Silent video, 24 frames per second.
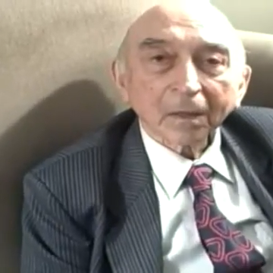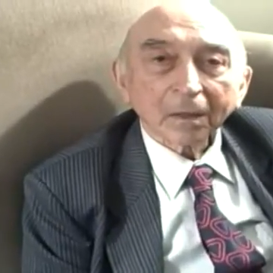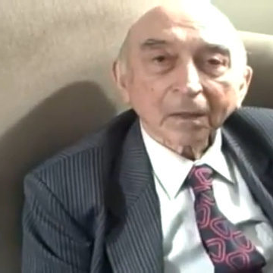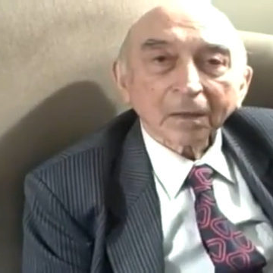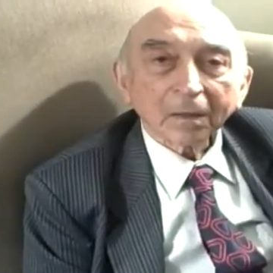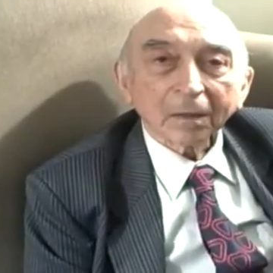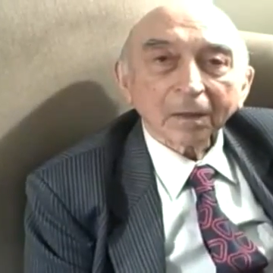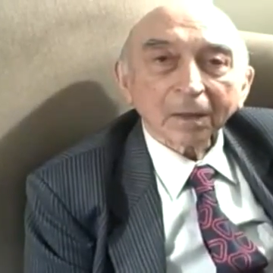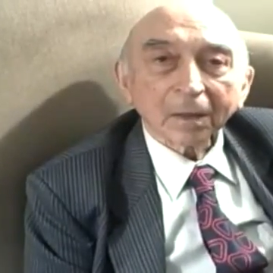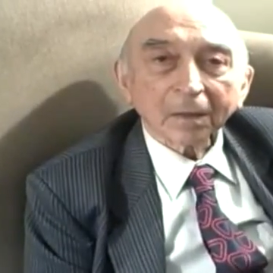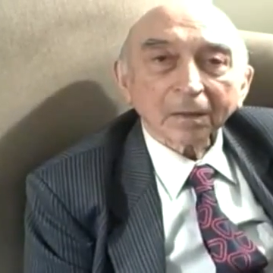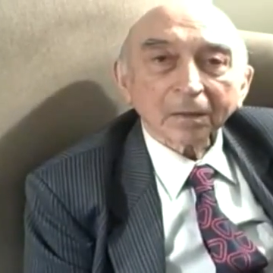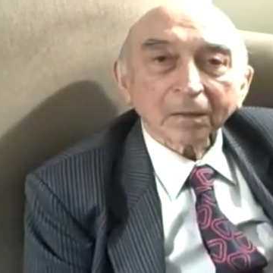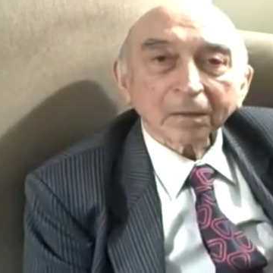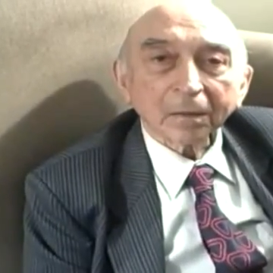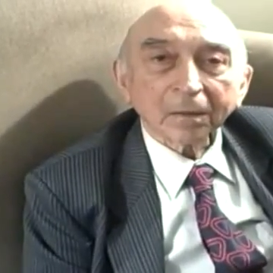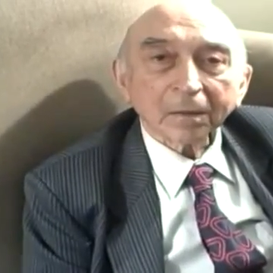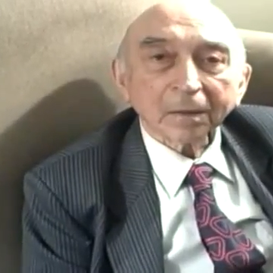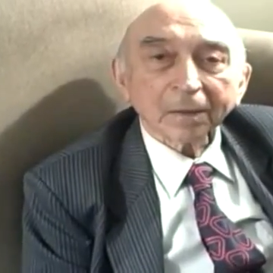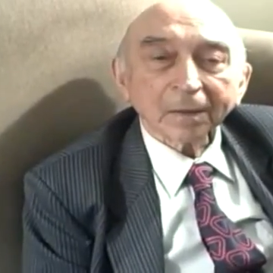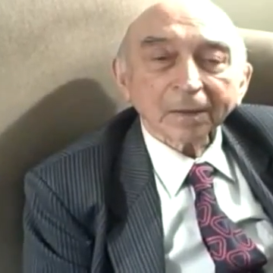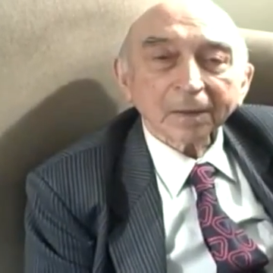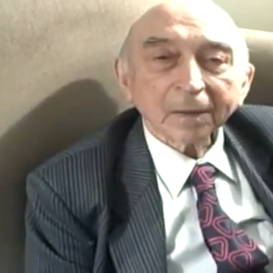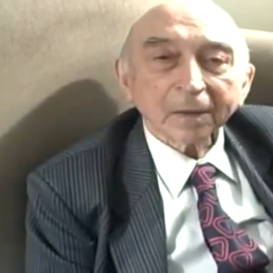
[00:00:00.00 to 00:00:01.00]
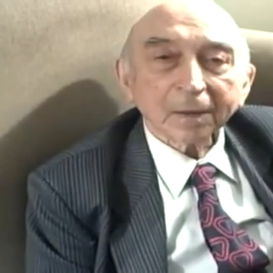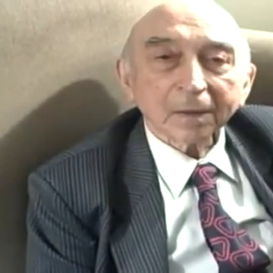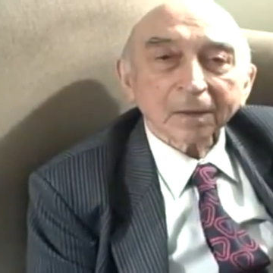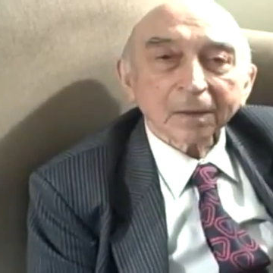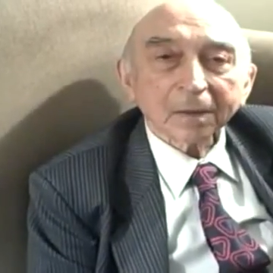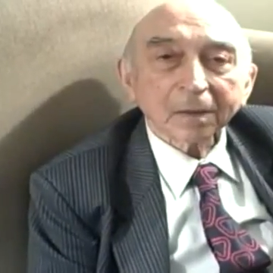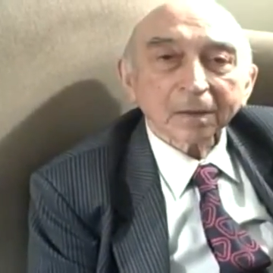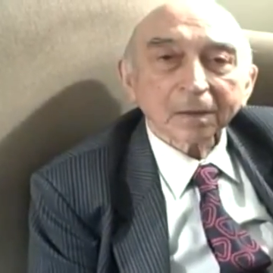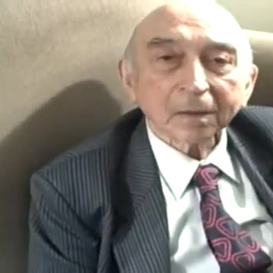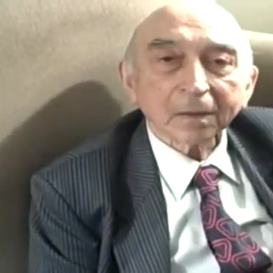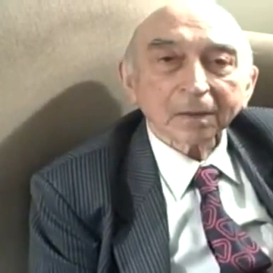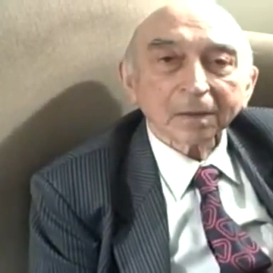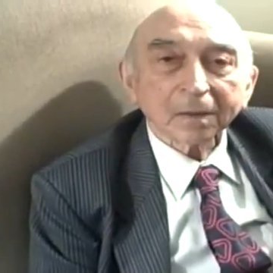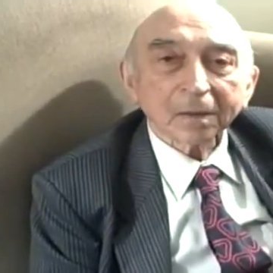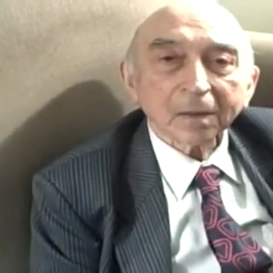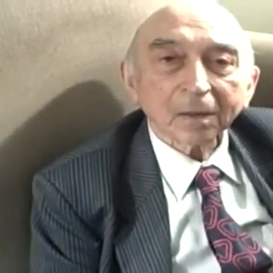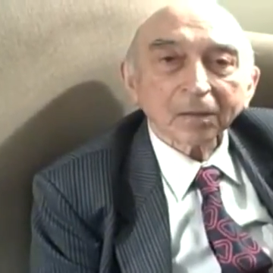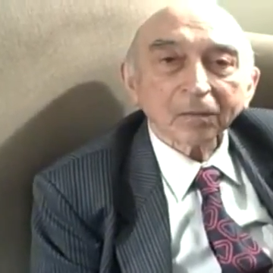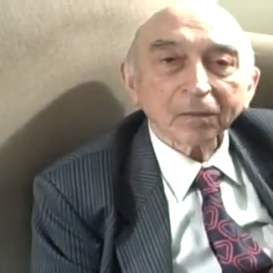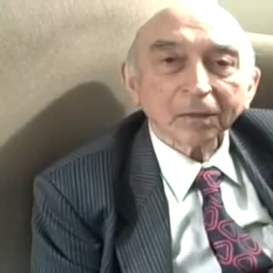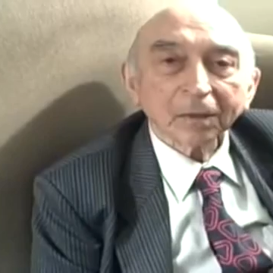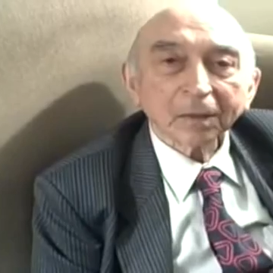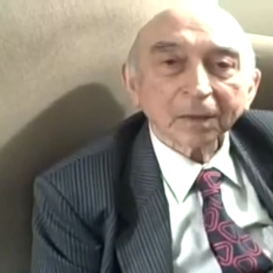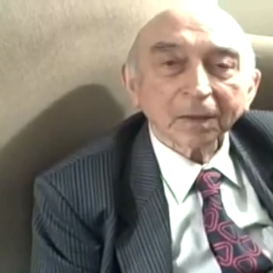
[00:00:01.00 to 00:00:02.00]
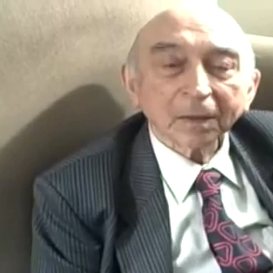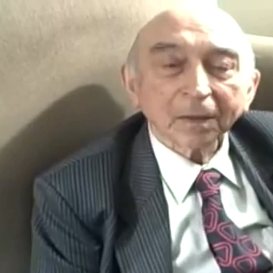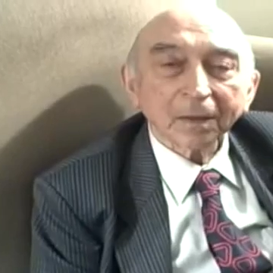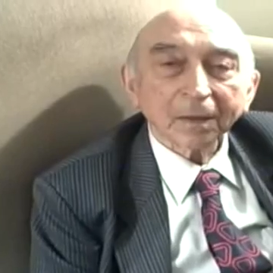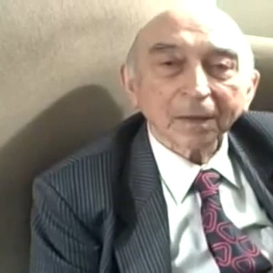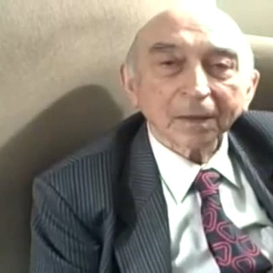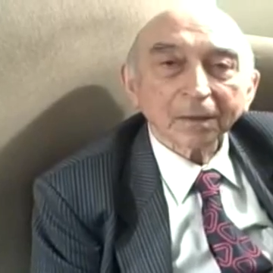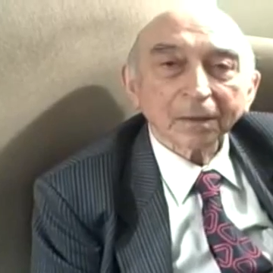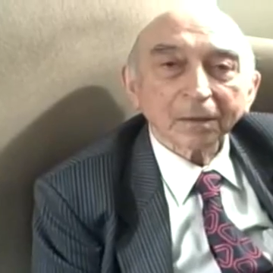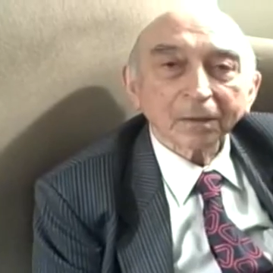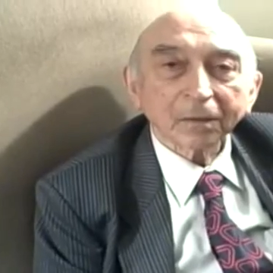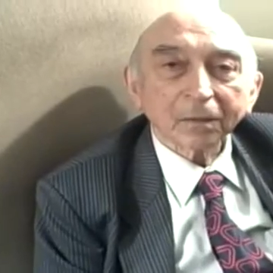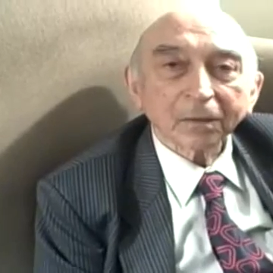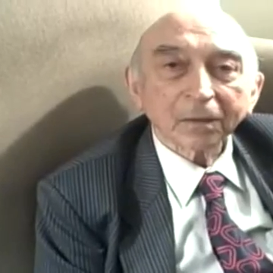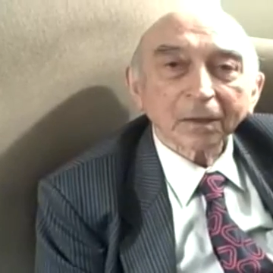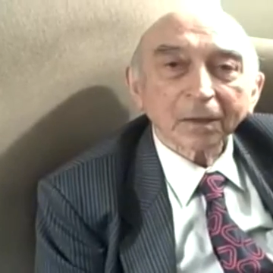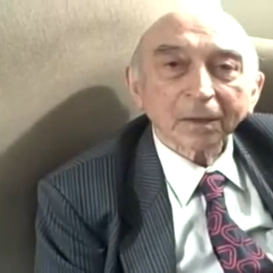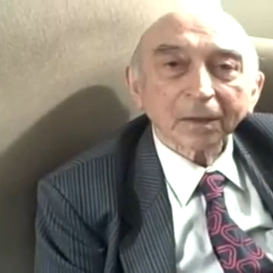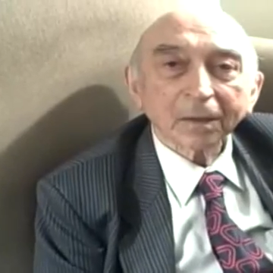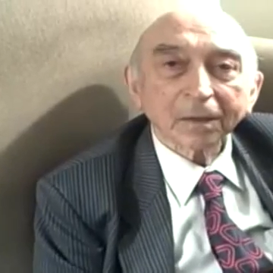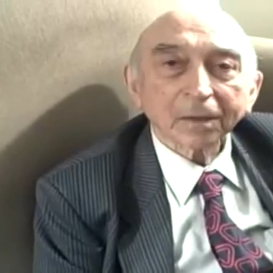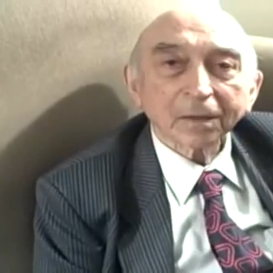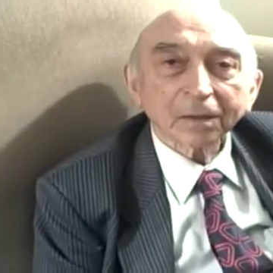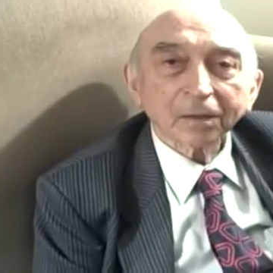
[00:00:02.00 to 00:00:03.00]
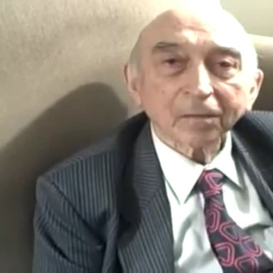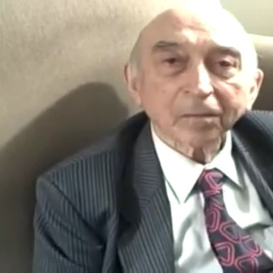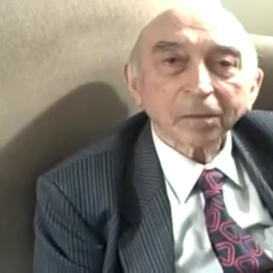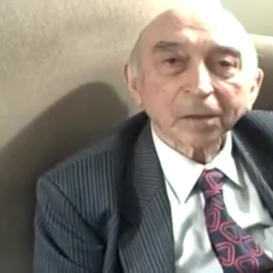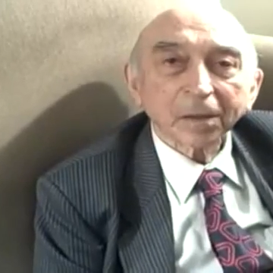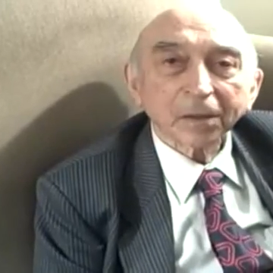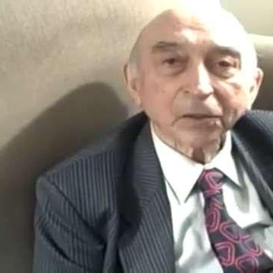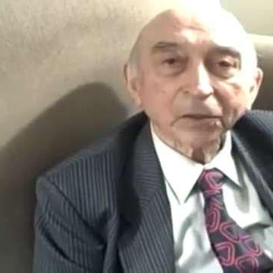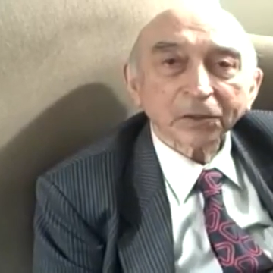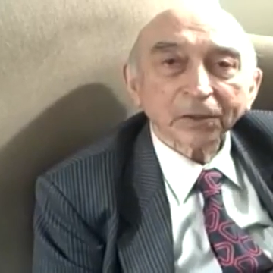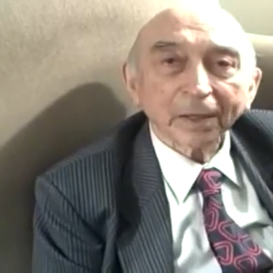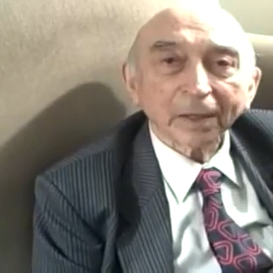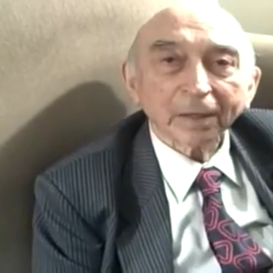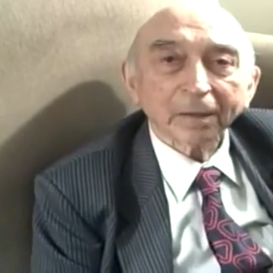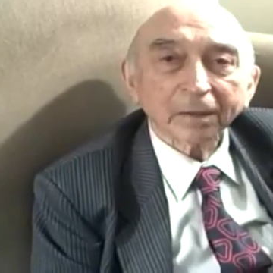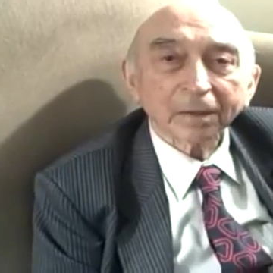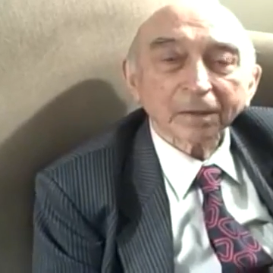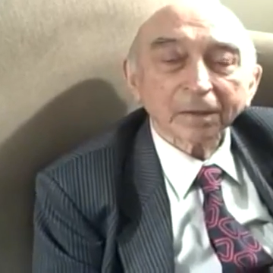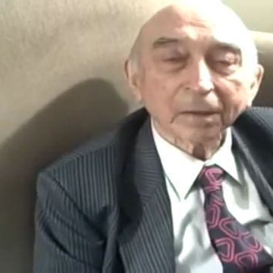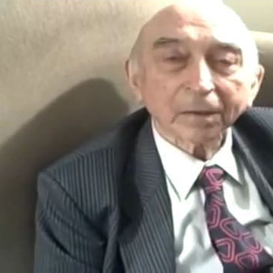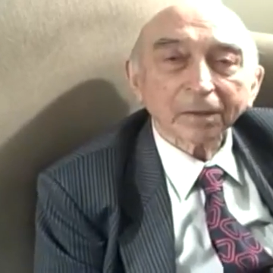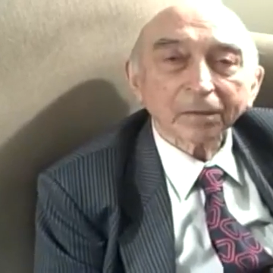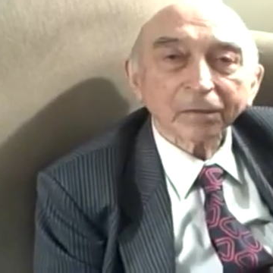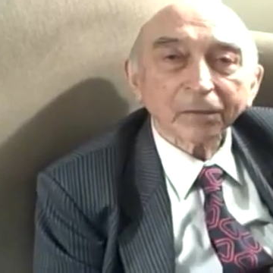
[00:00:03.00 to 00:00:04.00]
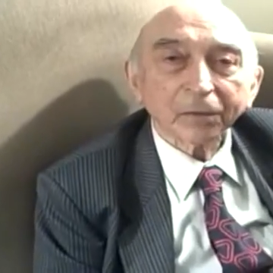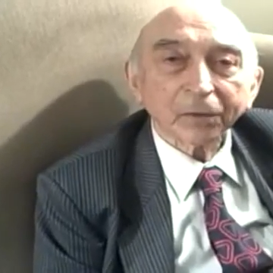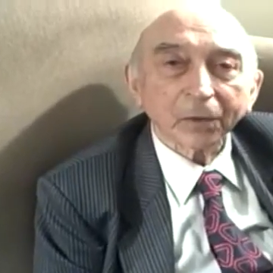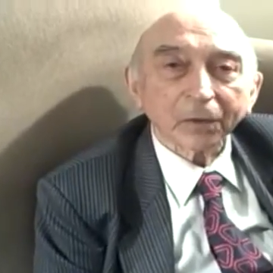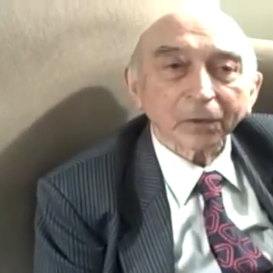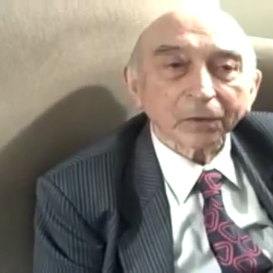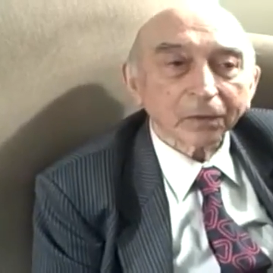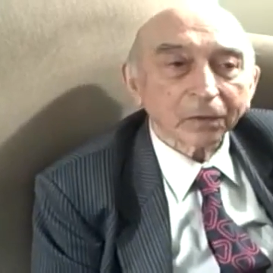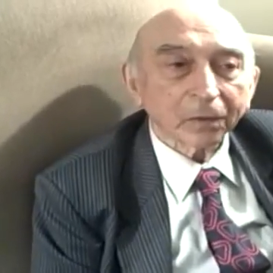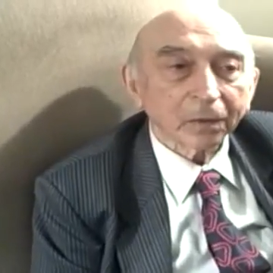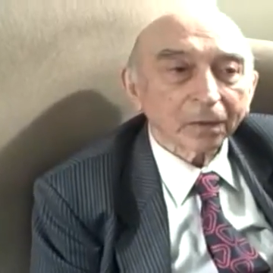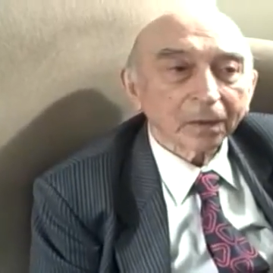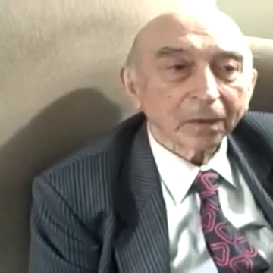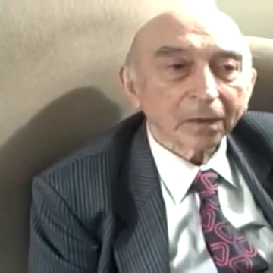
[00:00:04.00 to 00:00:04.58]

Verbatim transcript: Now, this is uh, somewhat related to the concept of partiality of truth,